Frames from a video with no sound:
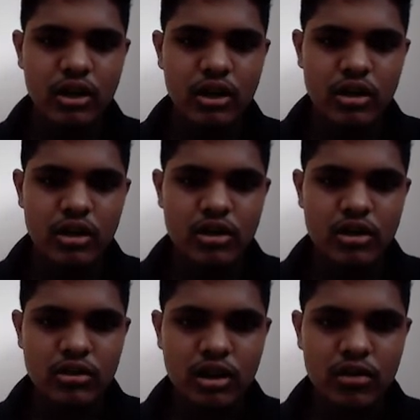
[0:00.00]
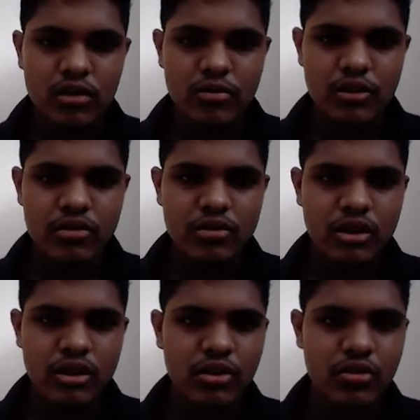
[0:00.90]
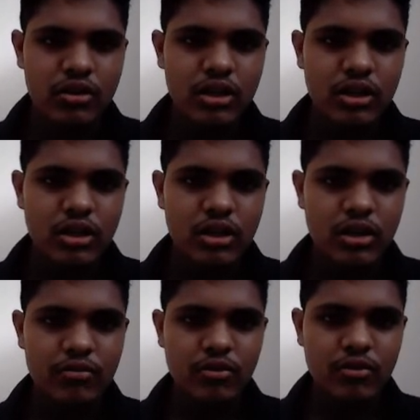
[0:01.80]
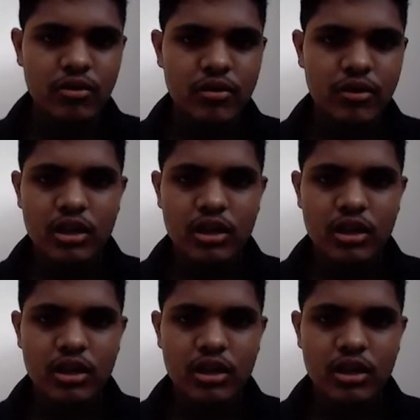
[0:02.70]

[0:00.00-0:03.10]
So coming to the theory, the full wave rectifier,